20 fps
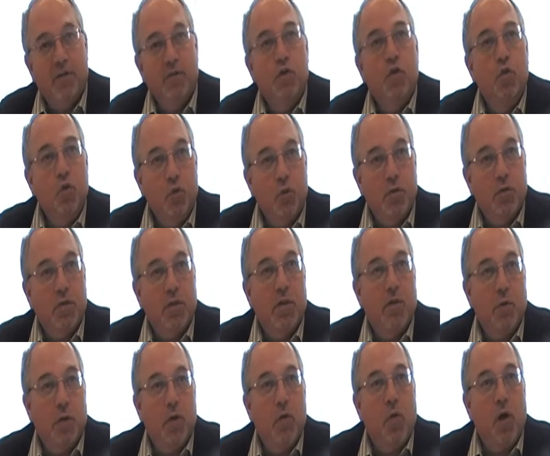of tools
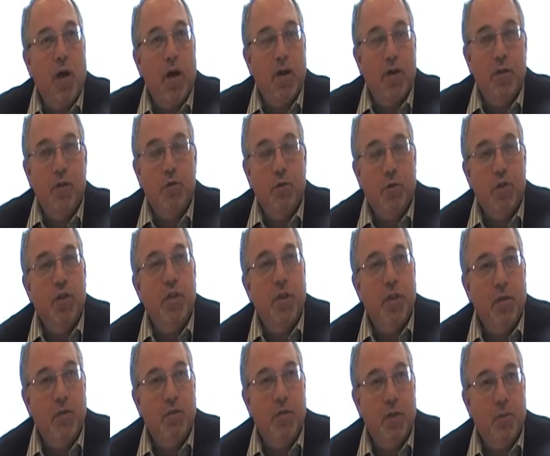that are required to
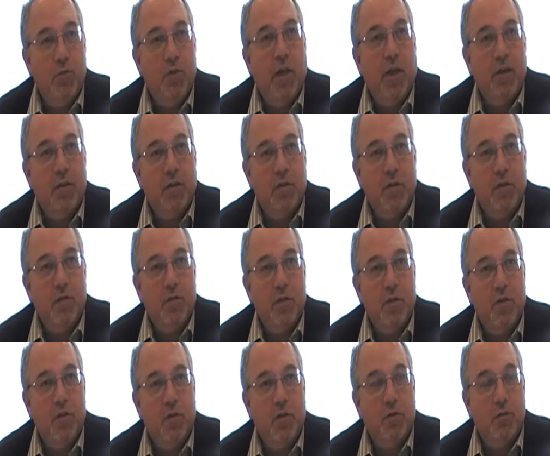achieve the objectives of a
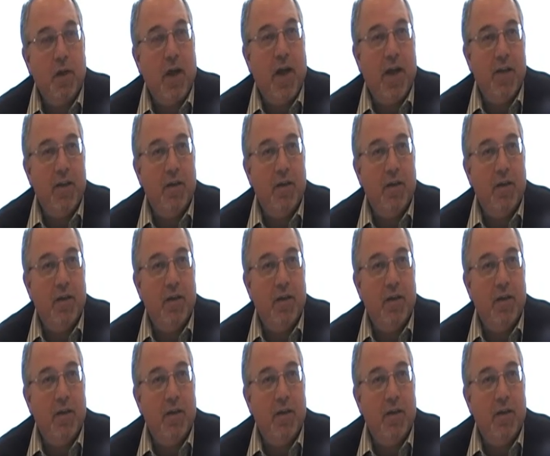certain